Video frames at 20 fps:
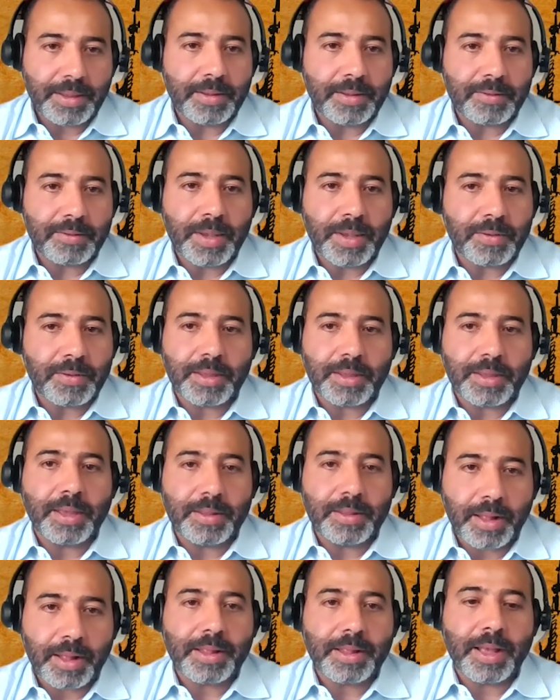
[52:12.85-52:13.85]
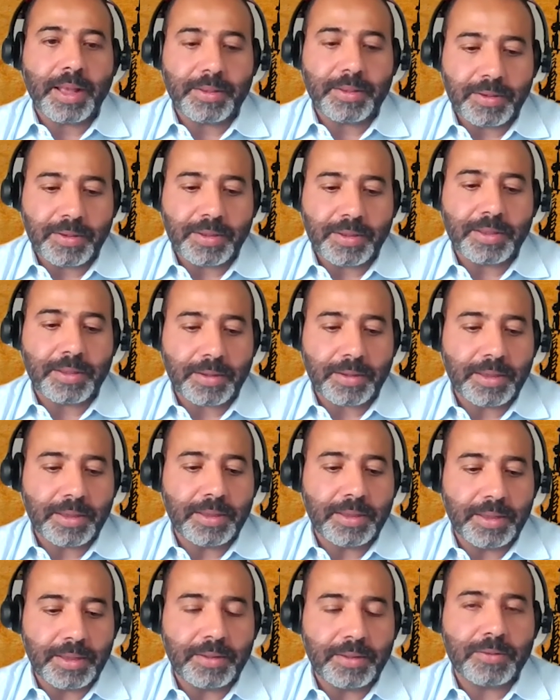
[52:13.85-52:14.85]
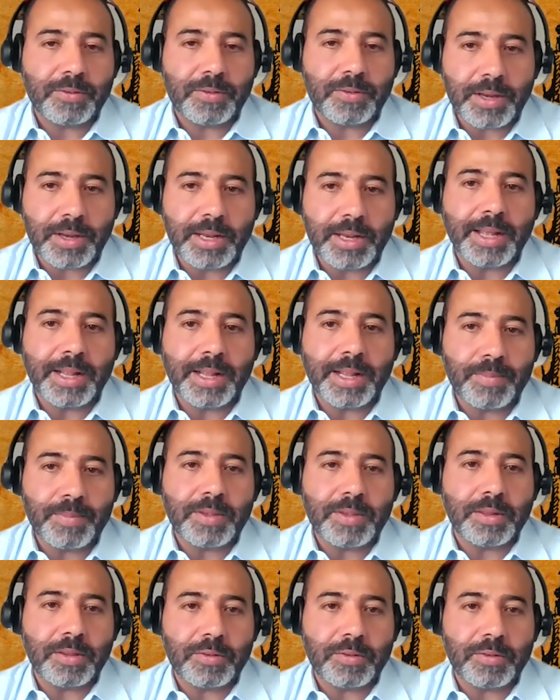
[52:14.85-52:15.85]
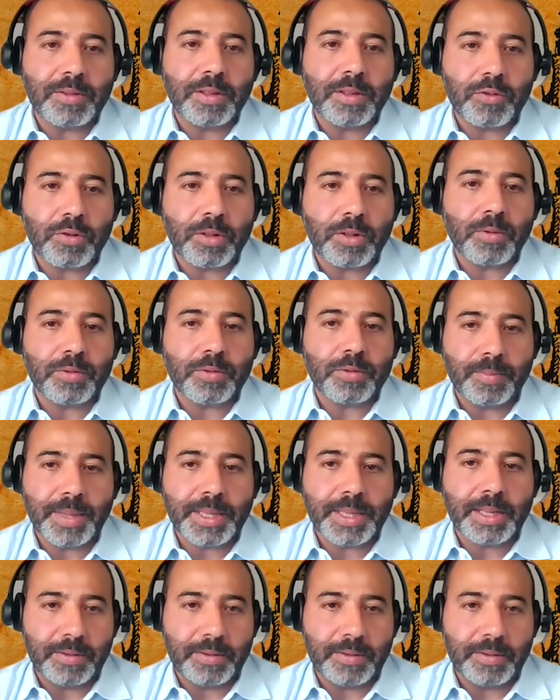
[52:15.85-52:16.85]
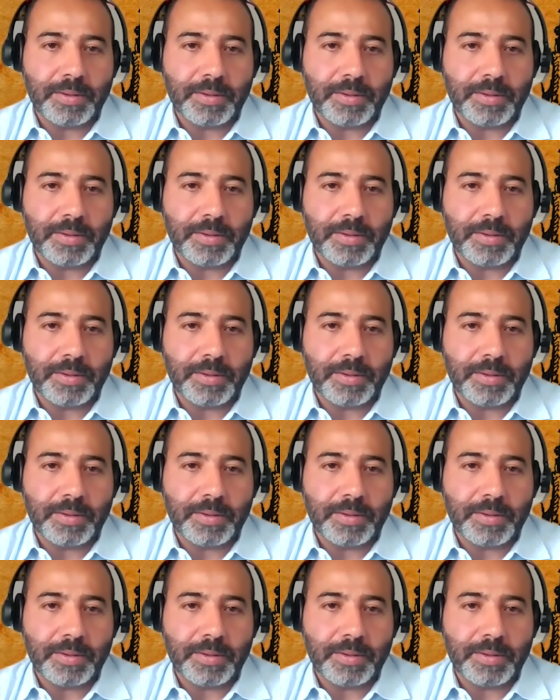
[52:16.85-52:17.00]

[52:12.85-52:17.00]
It's amazing, and I think it's really going to be the destination of the Middle East.